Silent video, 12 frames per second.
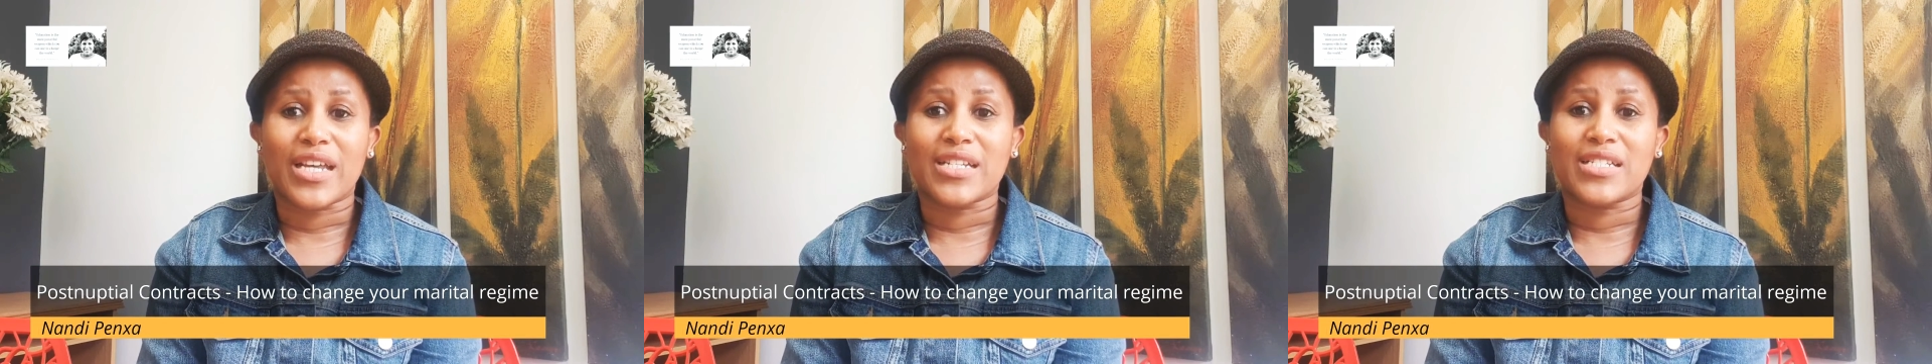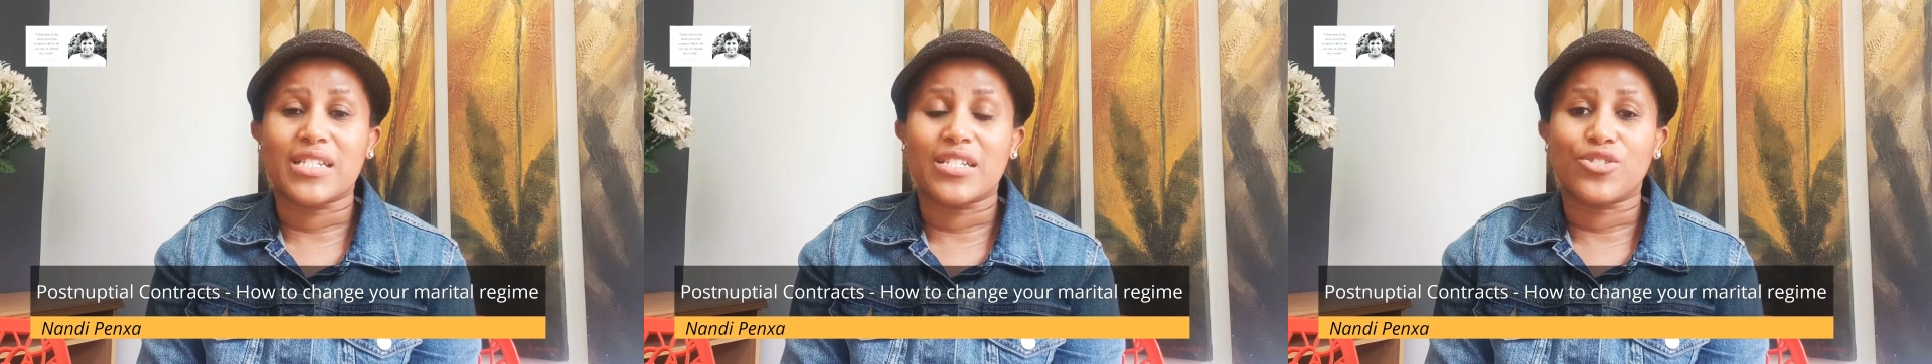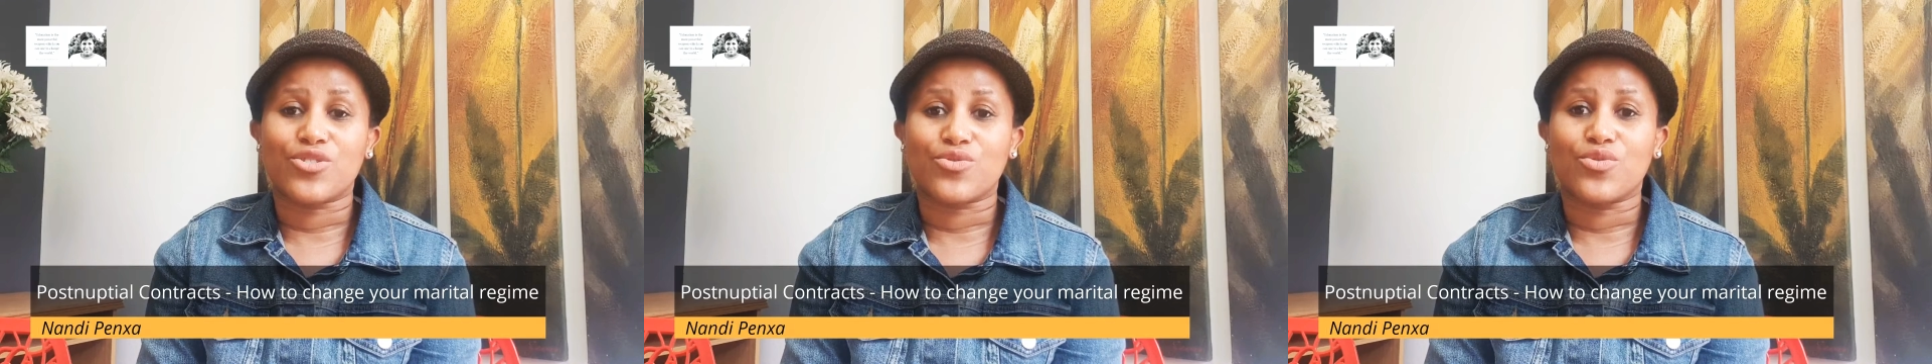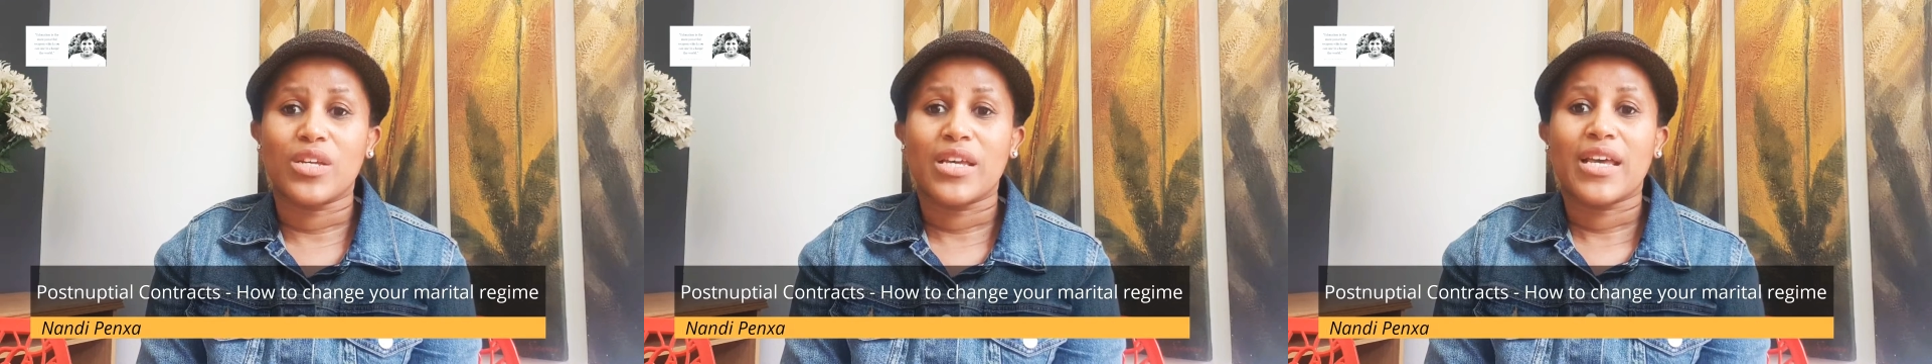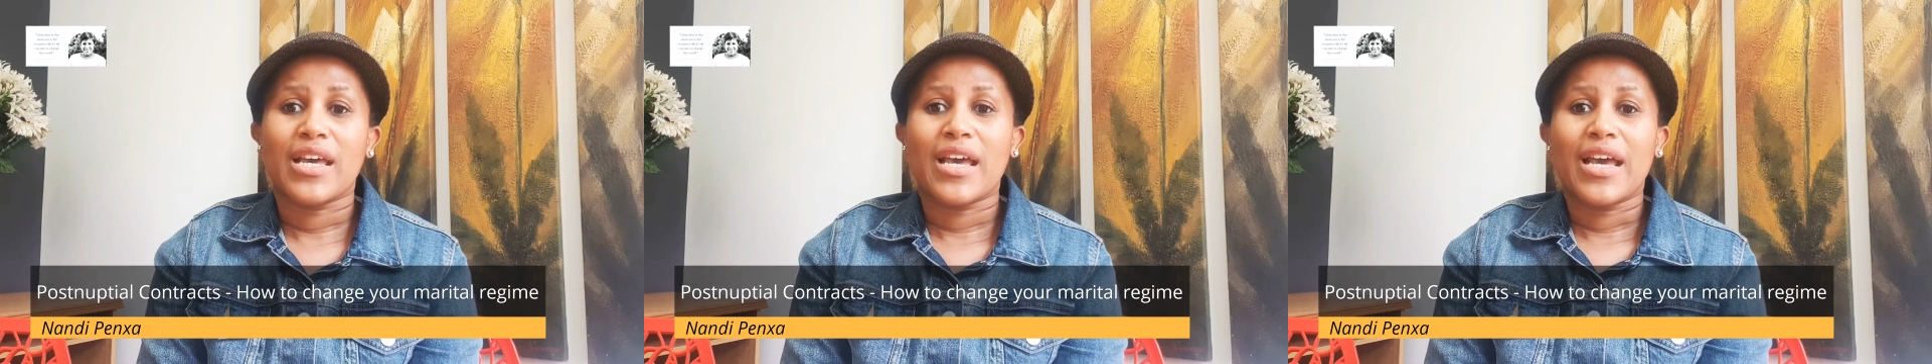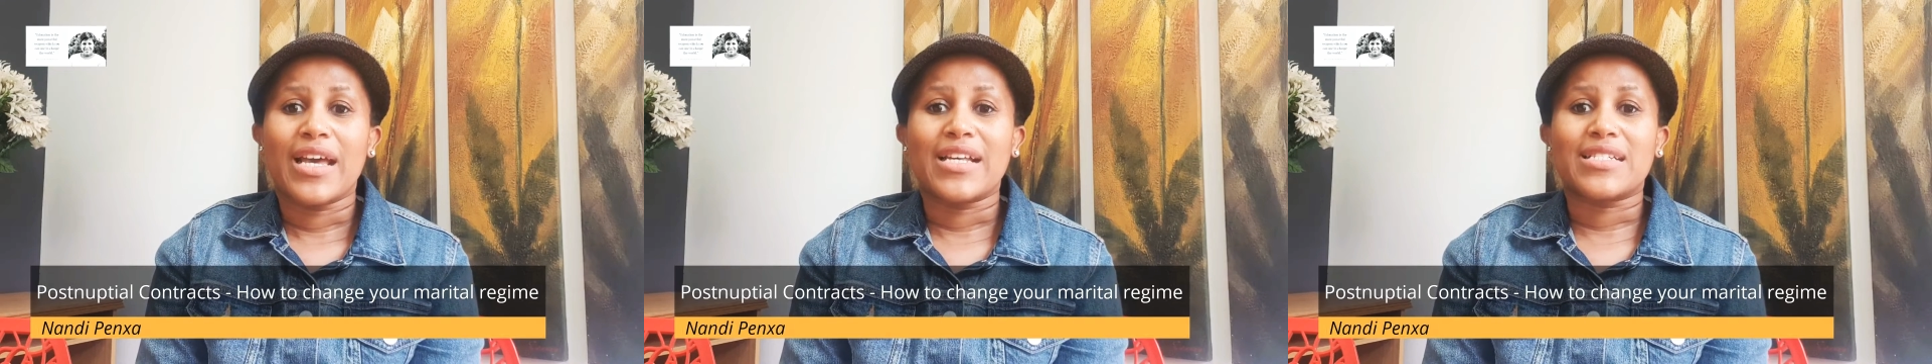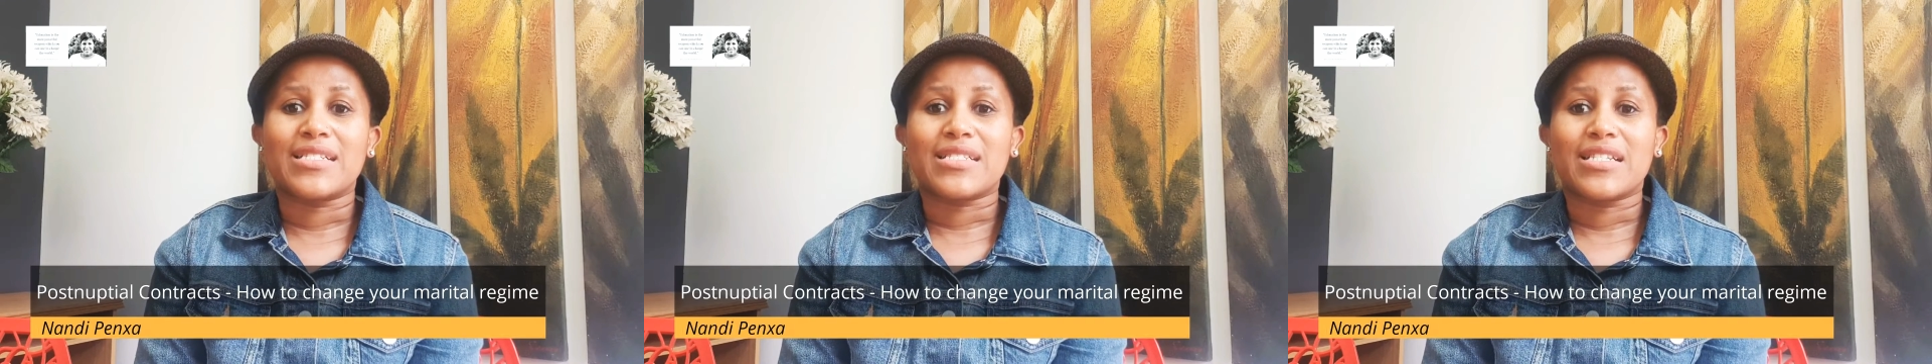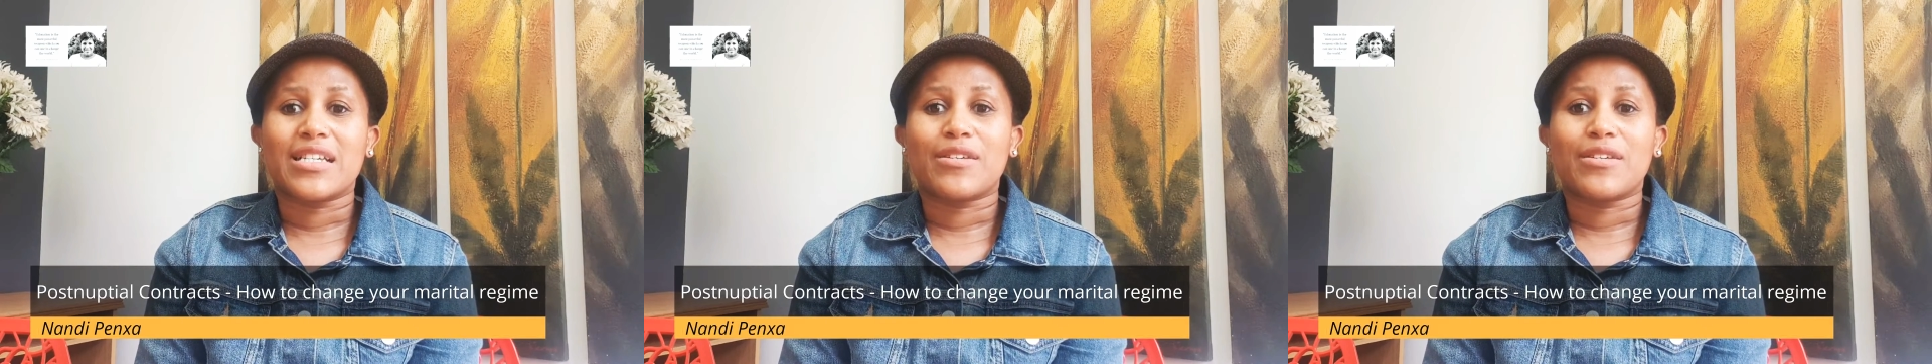entered into as